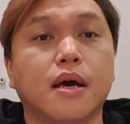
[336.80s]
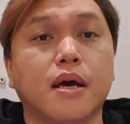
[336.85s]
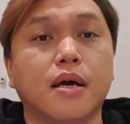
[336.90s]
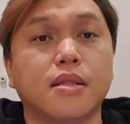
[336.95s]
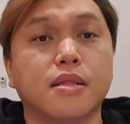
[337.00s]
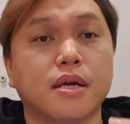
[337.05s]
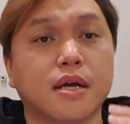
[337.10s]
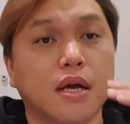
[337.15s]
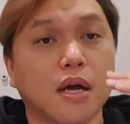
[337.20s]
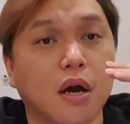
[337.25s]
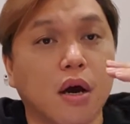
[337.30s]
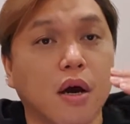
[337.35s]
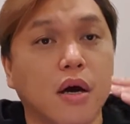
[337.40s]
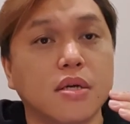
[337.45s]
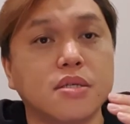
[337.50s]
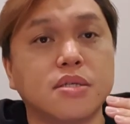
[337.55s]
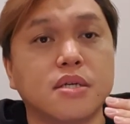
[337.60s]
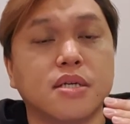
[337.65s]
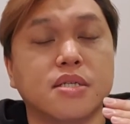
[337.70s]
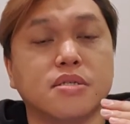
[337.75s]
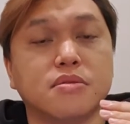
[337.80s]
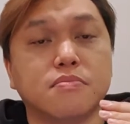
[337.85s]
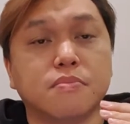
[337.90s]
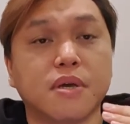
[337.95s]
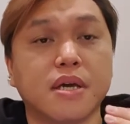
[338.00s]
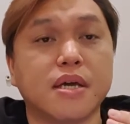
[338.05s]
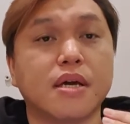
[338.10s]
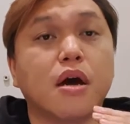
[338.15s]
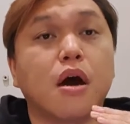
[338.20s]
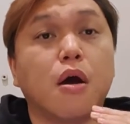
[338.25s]
the cost is
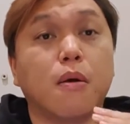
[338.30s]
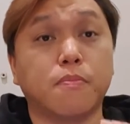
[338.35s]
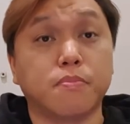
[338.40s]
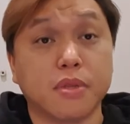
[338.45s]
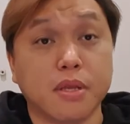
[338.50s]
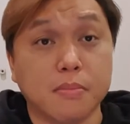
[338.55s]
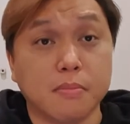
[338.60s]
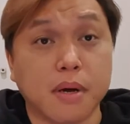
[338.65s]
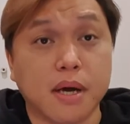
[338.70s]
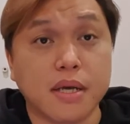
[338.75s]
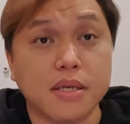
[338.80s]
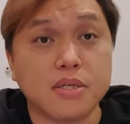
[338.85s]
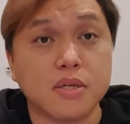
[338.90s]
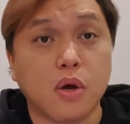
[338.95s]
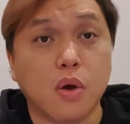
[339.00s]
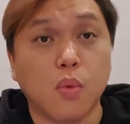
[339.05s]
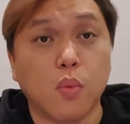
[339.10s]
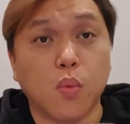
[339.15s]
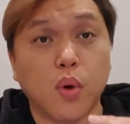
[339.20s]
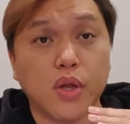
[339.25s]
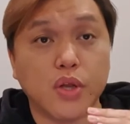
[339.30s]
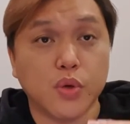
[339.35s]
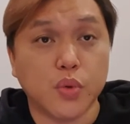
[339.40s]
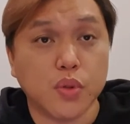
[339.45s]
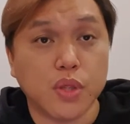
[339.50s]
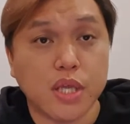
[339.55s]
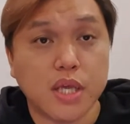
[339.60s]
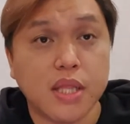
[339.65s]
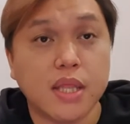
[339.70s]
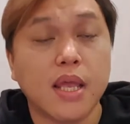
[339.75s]
being optimized on what you
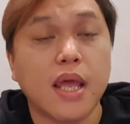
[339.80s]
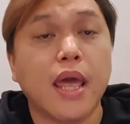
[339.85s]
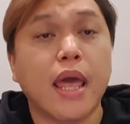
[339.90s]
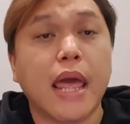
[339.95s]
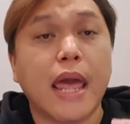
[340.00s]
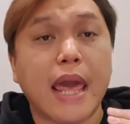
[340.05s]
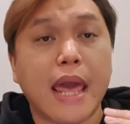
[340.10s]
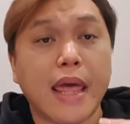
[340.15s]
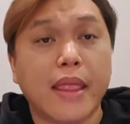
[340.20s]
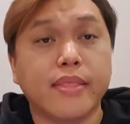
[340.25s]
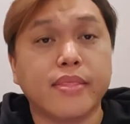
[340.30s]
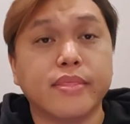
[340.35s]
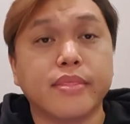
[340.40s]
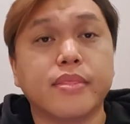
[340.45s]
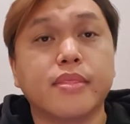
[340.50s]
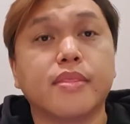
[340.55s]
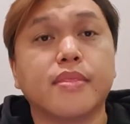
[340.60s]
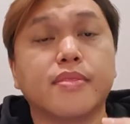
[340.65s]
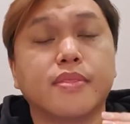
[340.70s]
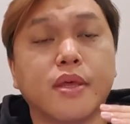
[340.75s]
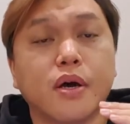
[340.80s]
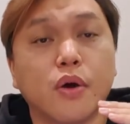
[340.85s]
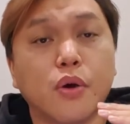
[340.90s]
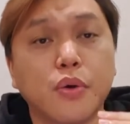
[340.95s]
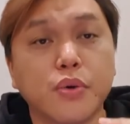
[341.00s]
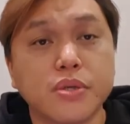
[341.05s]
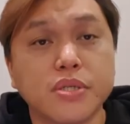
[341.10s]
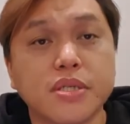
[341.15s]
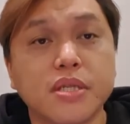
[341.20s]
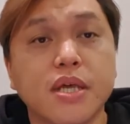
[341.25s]
need, and the
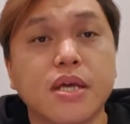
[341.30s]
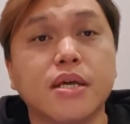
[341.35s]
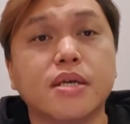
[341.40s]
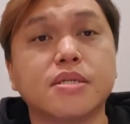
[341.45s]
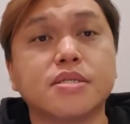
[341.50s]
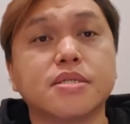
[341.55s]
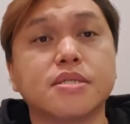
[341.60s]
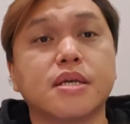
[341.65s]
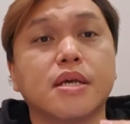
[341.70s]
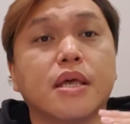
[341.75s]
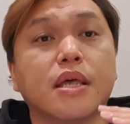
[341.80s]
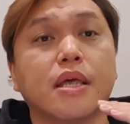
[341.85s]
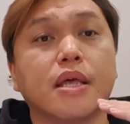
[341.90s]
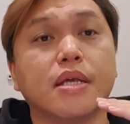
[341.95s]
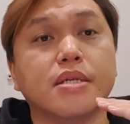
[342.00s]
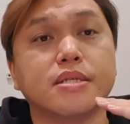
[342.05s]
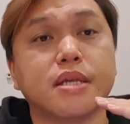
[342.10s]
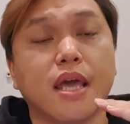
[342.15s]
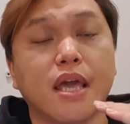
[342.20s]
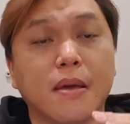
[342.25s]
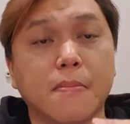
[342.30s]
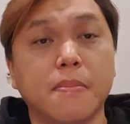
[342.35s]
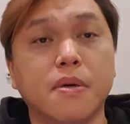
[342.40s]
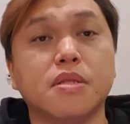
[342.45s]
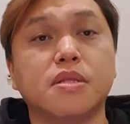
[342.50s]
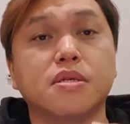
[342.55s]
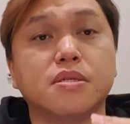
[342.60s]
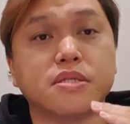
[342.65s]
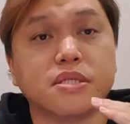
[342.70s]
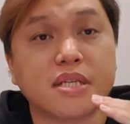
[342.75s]
hostings is able
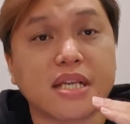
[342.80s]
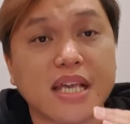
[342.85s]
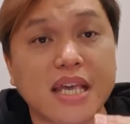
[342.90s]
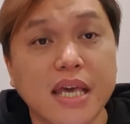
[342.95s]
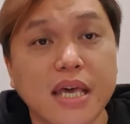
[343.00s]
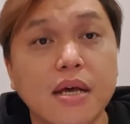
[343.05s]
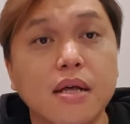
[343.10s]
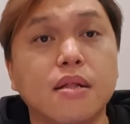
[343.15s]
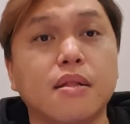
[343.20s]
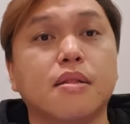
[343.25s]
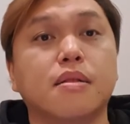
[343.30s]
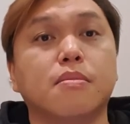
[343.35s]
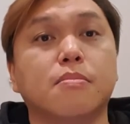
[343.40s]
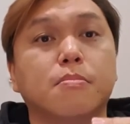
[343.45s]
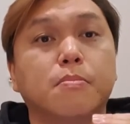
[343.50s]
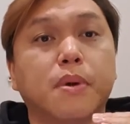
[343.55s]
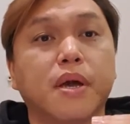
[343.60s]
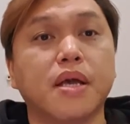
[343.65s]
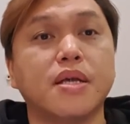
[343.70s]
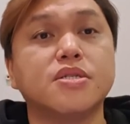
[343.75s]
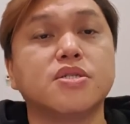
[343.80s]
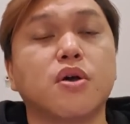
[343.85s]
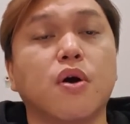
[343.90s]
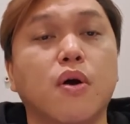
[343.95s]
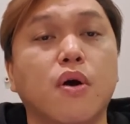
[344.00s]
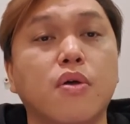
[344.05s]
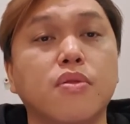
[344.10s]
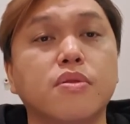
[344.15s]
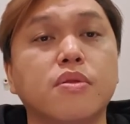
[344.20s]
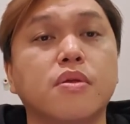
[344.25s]
to scale based
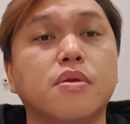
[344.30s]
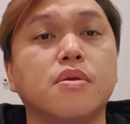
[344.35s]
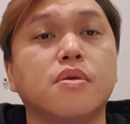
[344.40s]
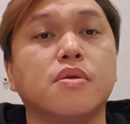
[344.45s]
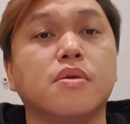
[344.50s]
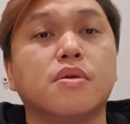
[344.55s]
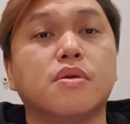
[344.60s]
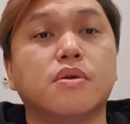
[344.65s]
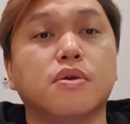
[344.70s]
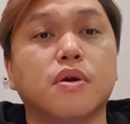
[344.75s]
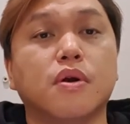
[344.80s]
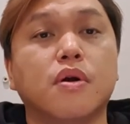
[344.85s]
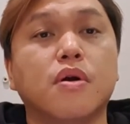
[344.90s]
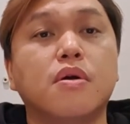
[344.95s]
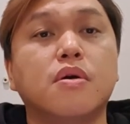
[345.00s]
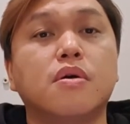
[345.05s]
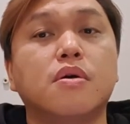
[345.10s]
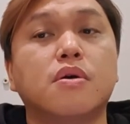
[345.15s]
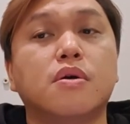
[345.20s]
on your